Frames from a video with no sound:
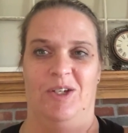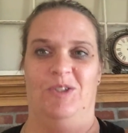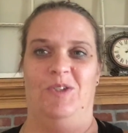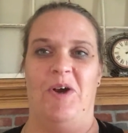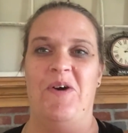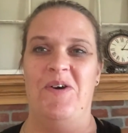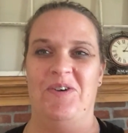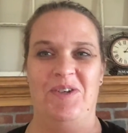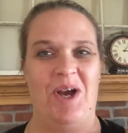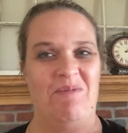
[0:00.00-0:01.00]
So
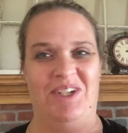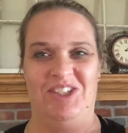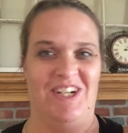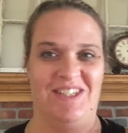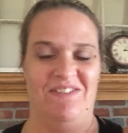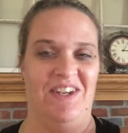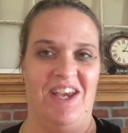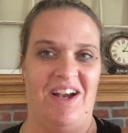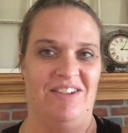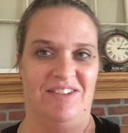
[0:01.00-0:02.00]
not much activity
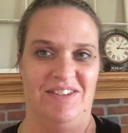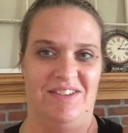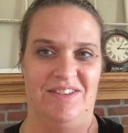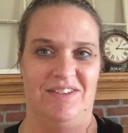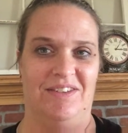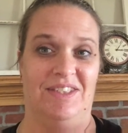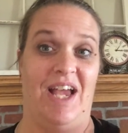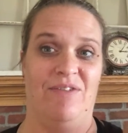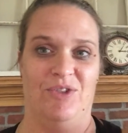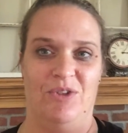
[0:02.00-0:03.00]
out this
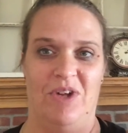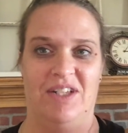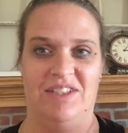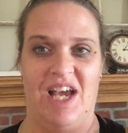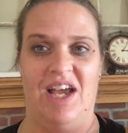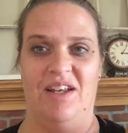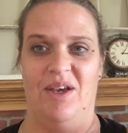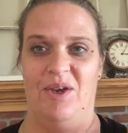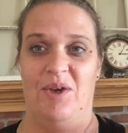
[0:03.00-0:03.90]
afternoon outside.